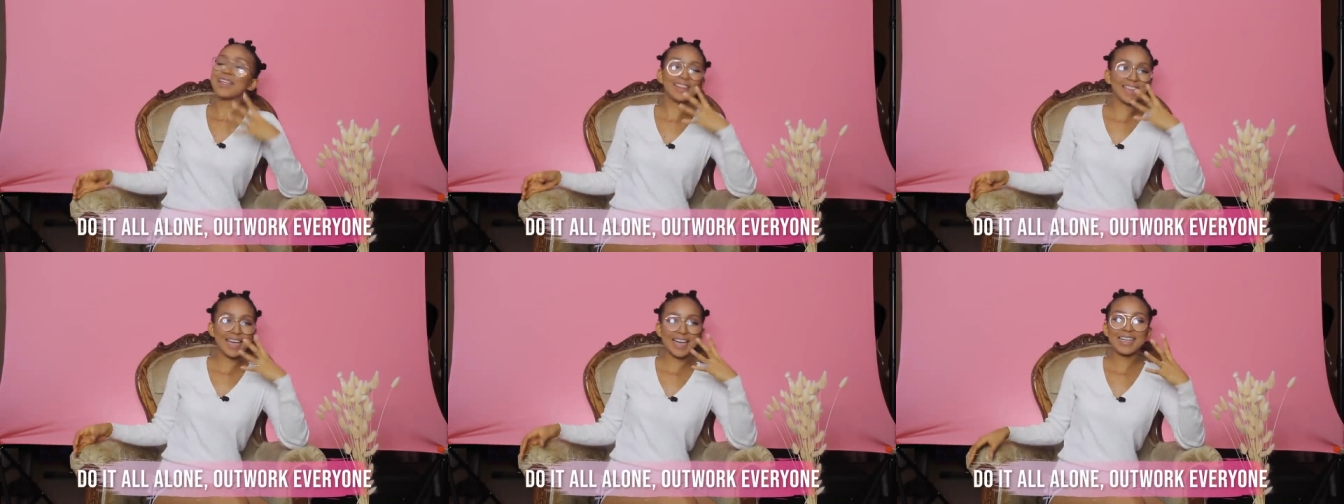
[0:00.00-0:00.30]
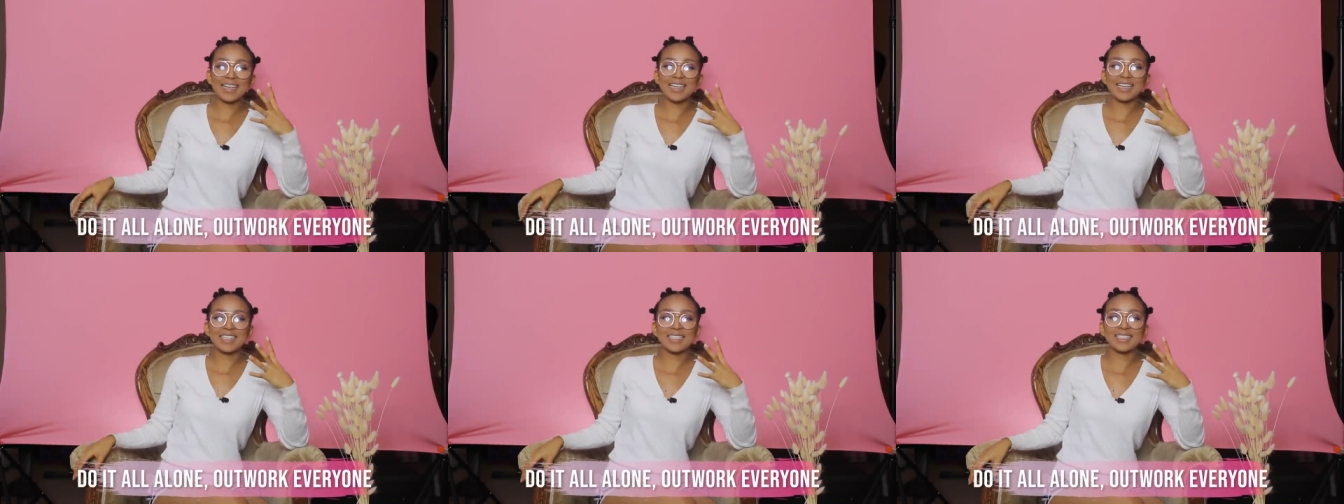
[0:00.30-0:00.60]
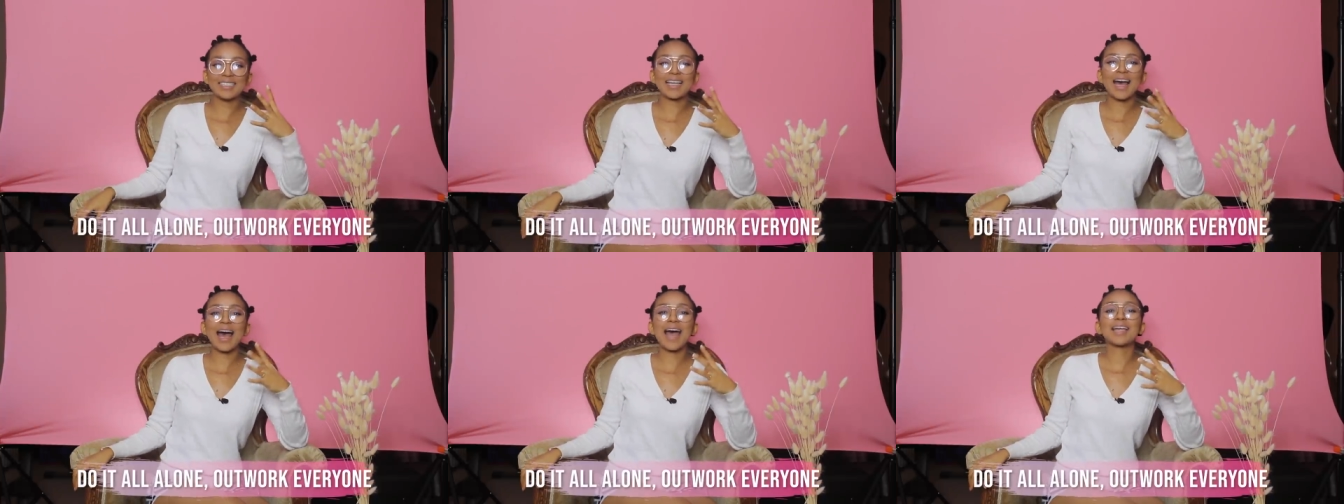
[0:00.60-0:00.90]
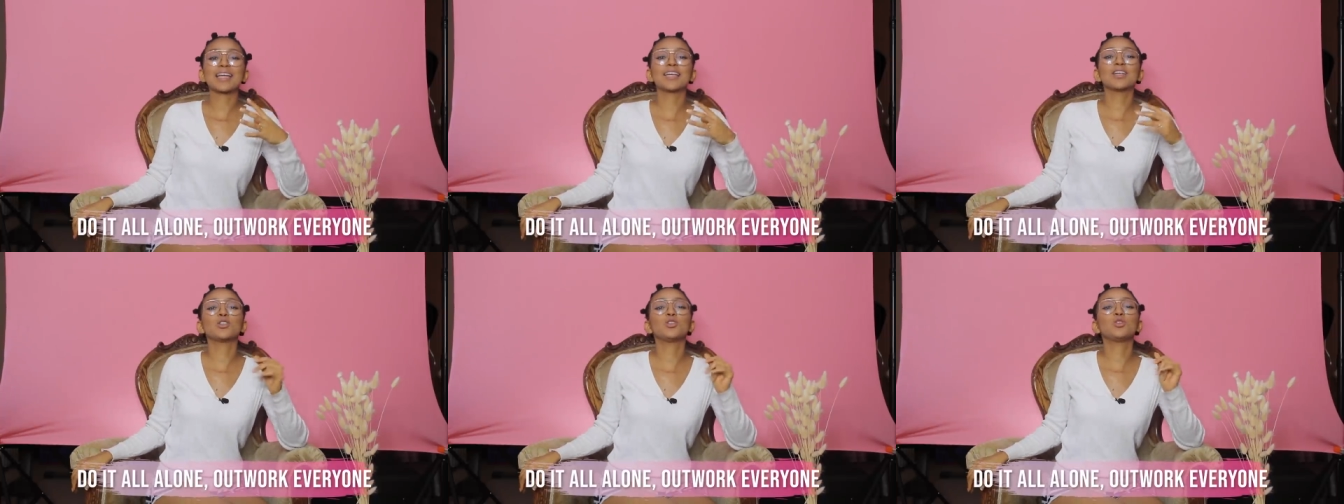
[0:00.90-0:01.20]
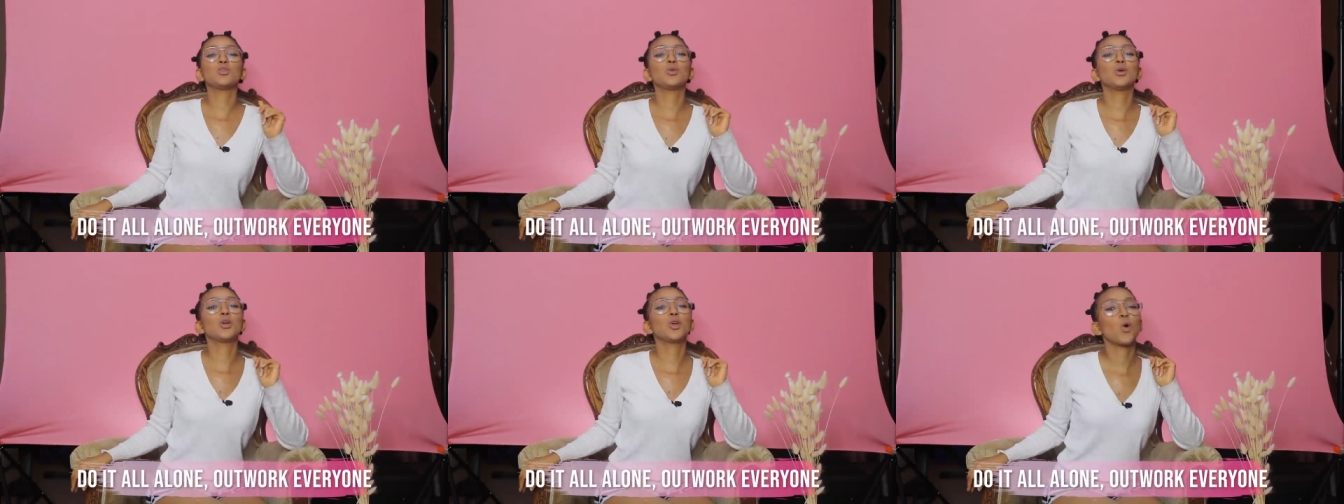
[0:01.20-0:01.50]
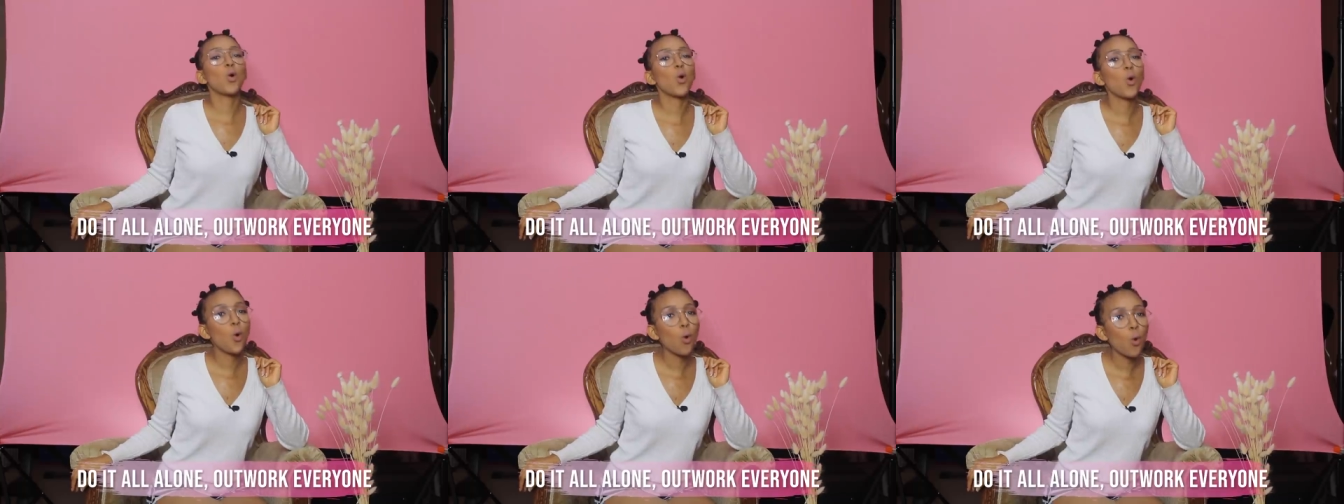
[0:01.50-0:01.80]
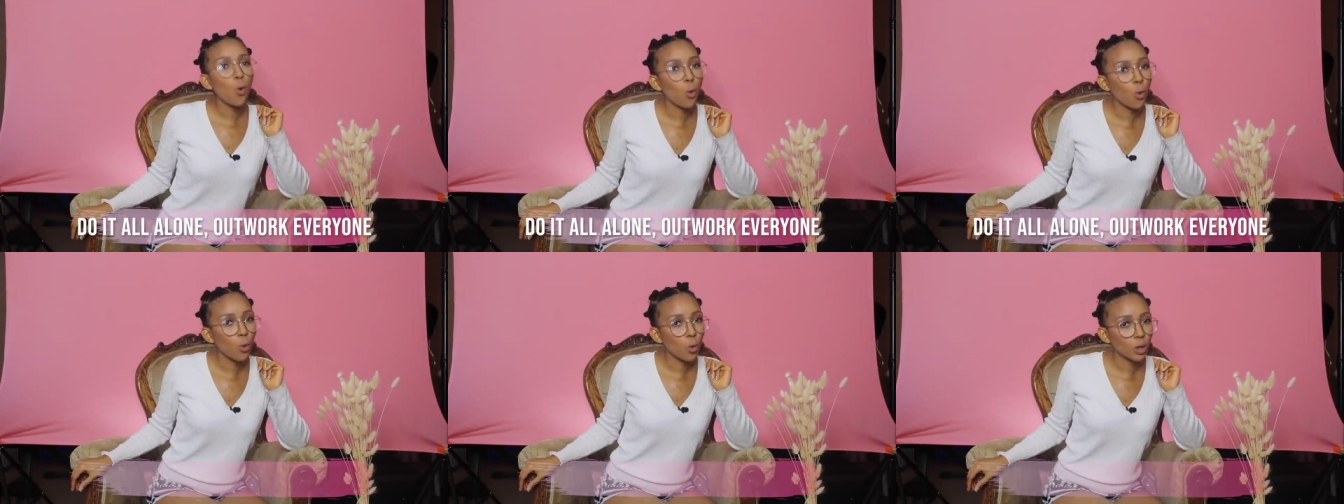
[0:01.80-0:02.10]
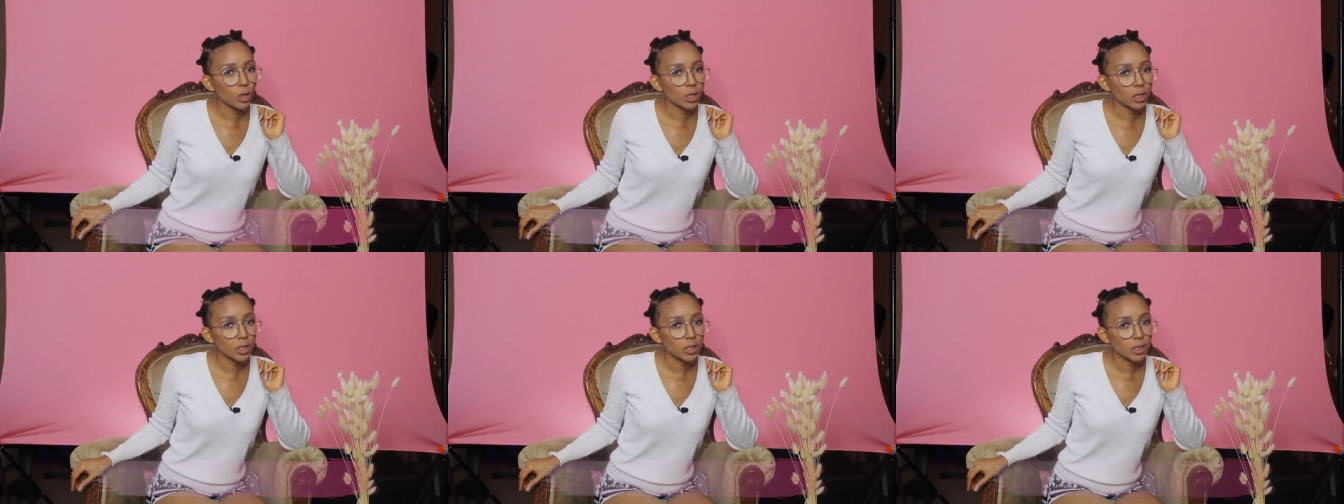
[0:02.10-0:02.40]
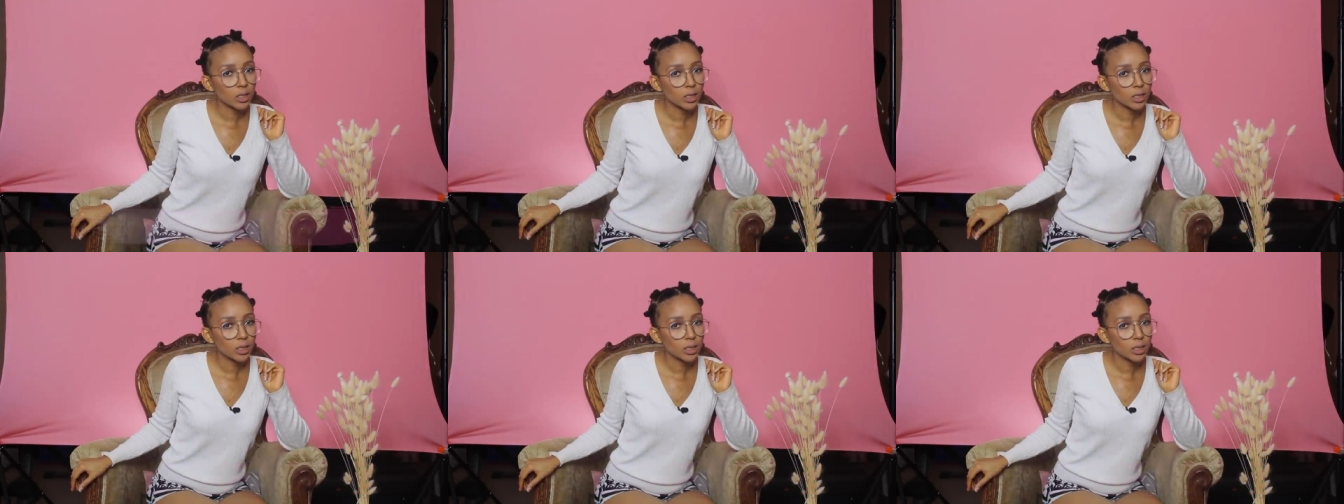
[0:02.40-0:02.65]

and that is I can do it all.